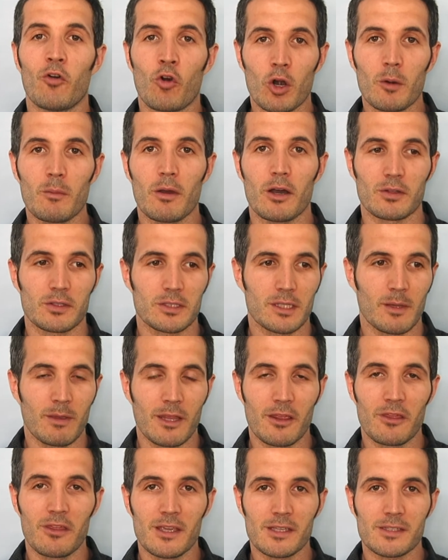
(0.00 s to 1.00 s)
hormones. I
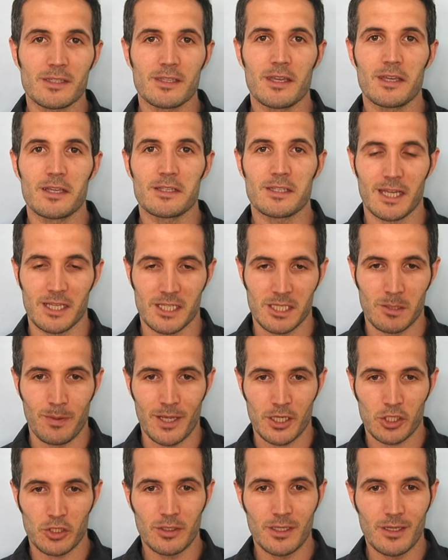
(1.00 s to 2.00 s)
mean, this is a
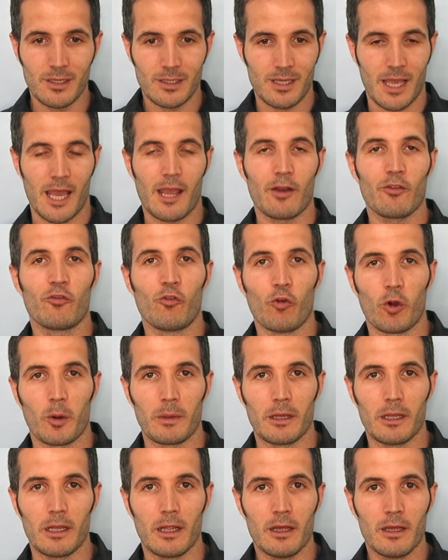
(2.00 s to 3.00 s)
specially designed
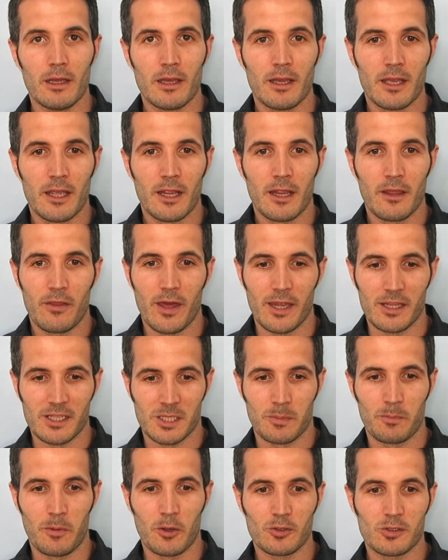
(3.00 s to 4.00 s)
formula that
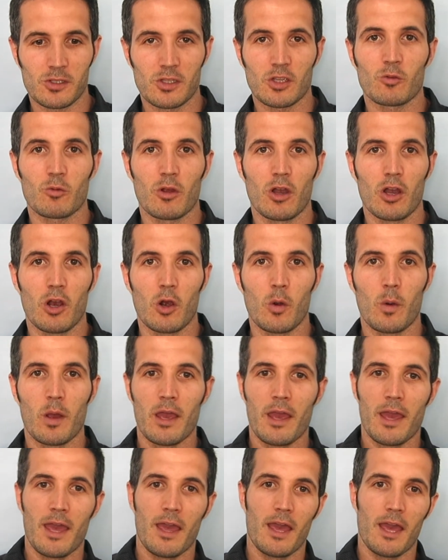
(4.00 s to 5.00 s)
is supposed to grow
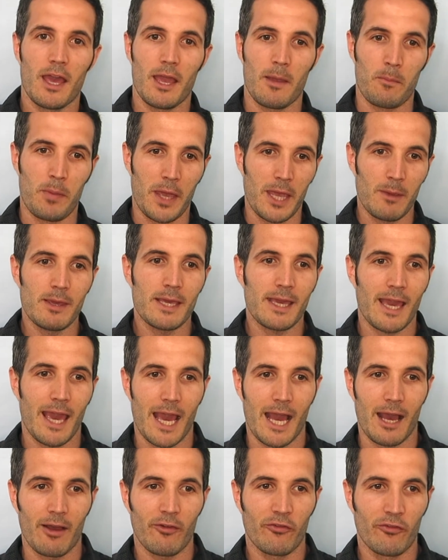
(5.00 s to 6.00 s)
a baby
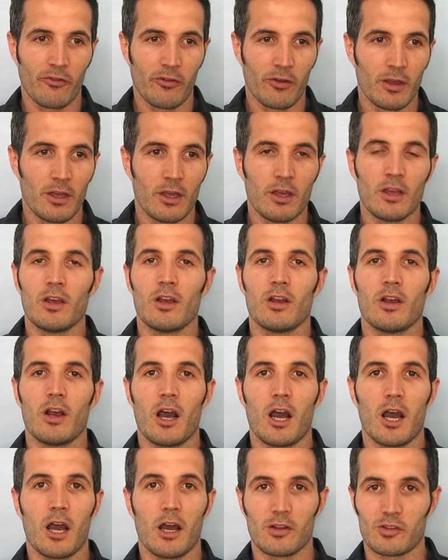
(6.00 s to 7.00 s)
calf
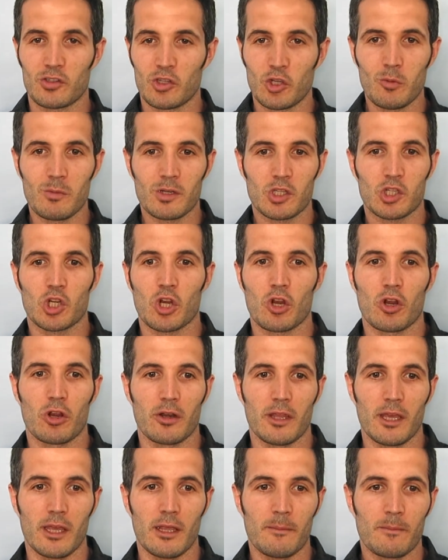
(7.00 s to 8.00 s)
uh, to
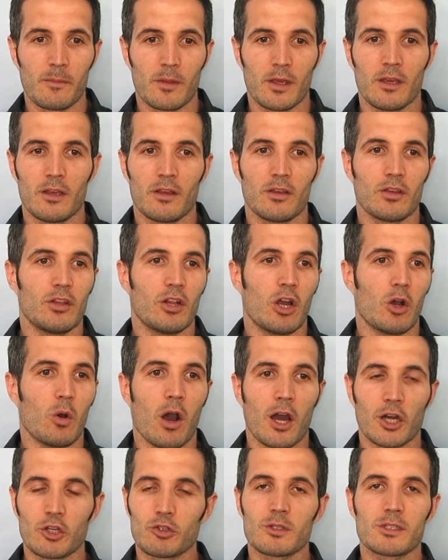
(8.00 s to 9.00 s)
maturity, you know,
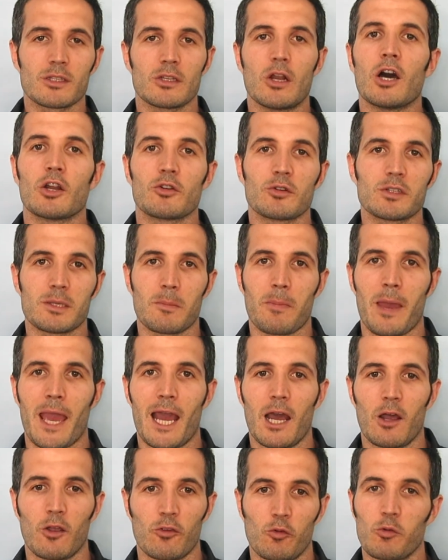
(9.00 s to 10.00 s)
hundreds and hundreds of
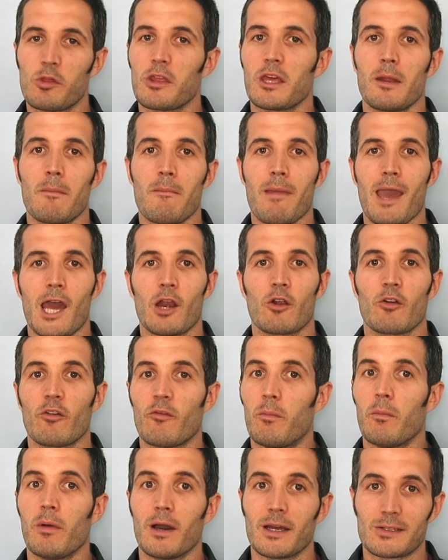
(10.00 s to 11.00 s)
pounds within a matter
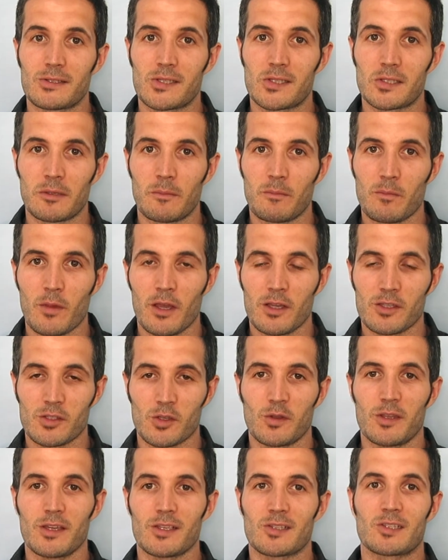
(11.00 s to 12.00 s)
of months.
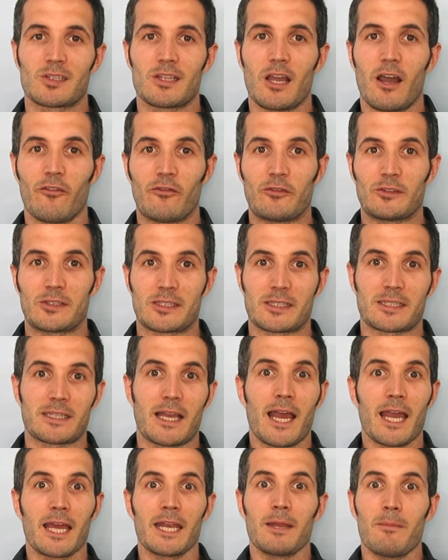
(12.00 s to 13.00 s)
So this stuff is
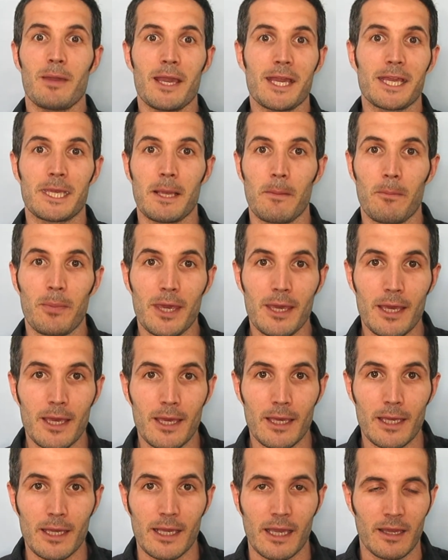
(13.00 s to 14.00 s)
designed to make you
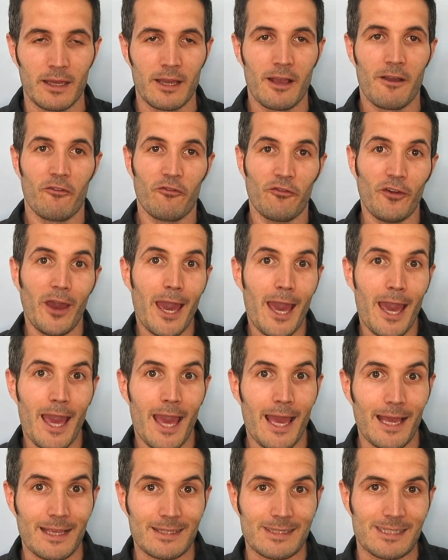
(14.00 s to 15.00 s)
big,
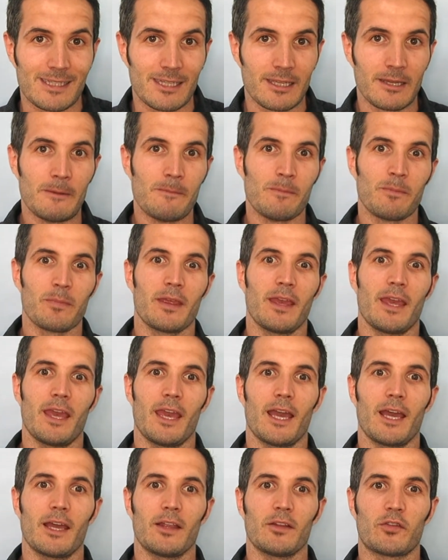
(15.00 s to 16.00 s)
fast.
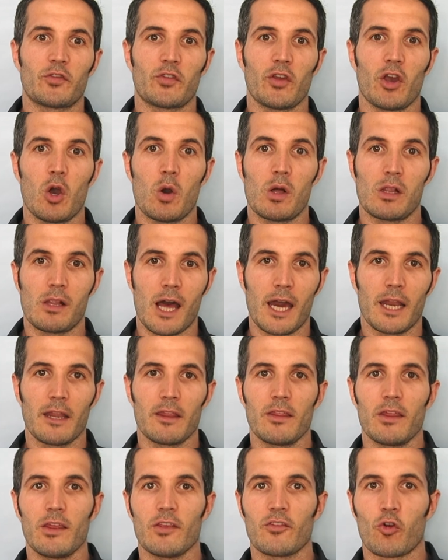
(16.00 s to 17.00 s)
And so a lot
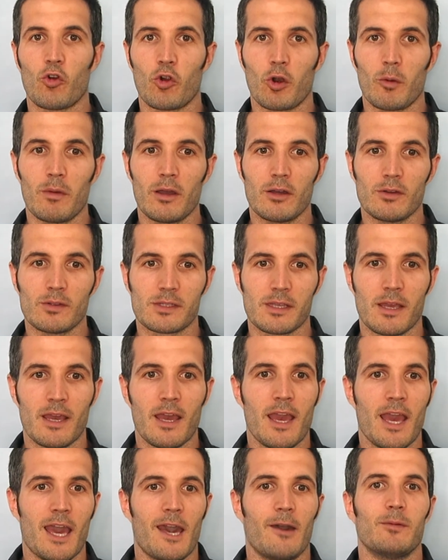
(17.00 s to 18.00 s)
of these hormones
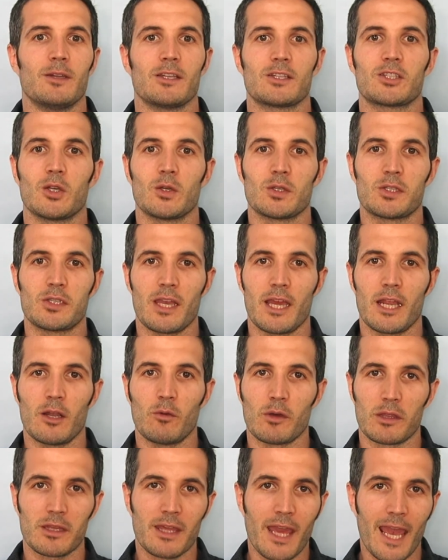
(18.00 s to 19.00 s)
have been associated
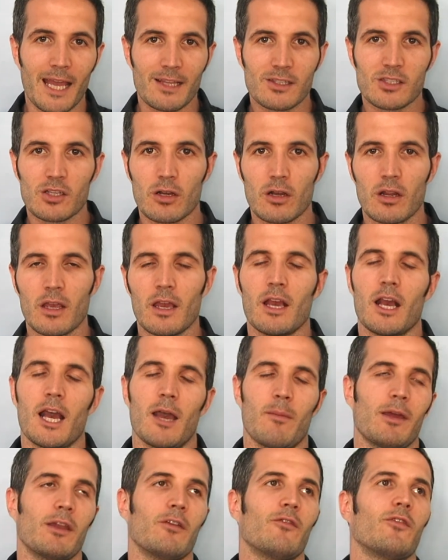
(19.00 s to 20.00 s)
with cancer. I
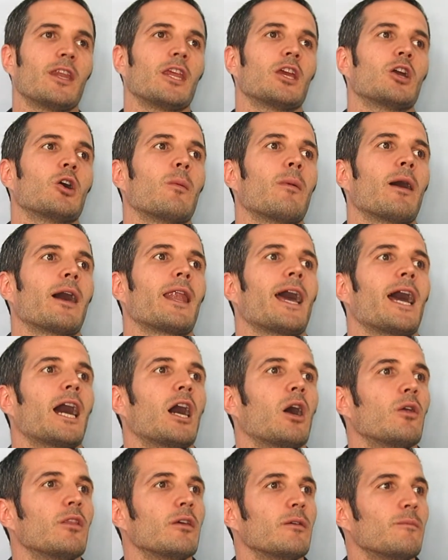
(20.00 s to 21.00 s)
made a video about
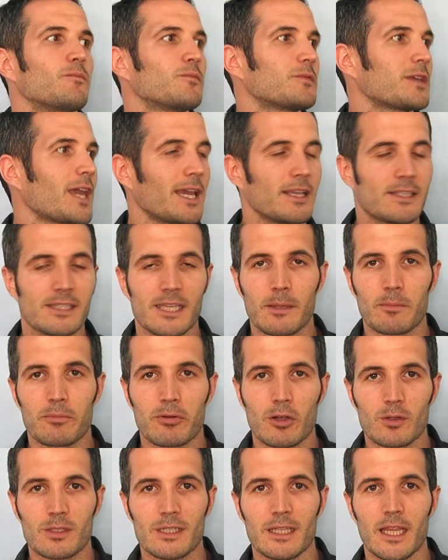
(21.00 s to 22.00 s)
how the casein
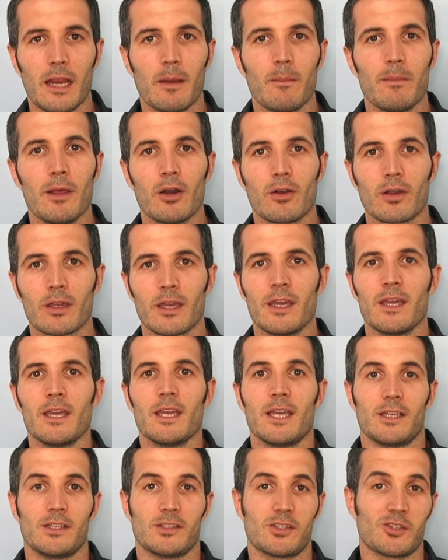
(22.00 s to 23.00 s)
protein in milk
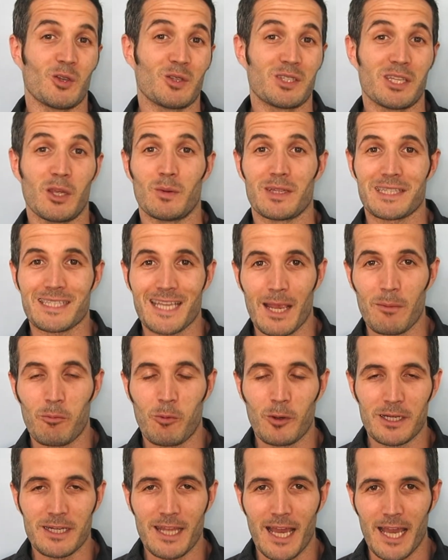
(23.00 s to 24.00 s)
associated with type
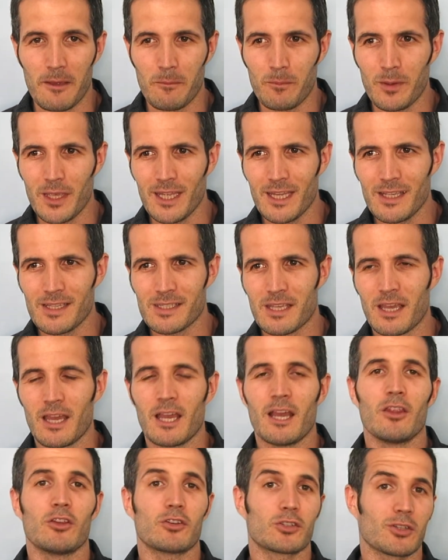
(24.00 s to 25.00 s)
one diabetes.
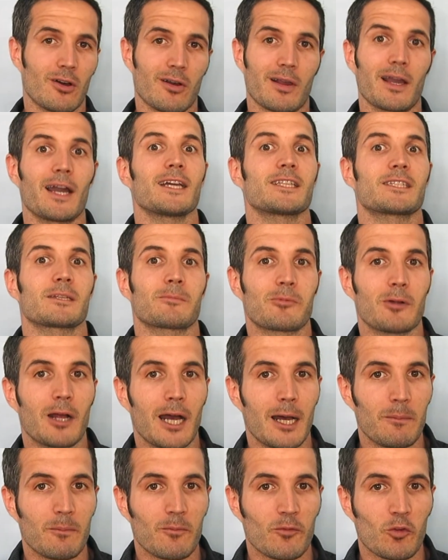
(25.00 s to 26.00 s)
There's all kinds of
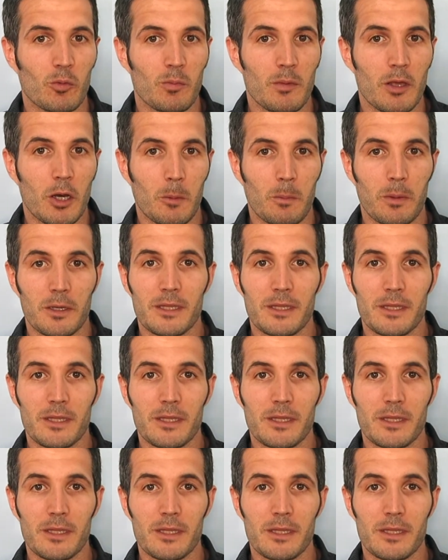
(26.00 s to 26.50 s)
problems with milk,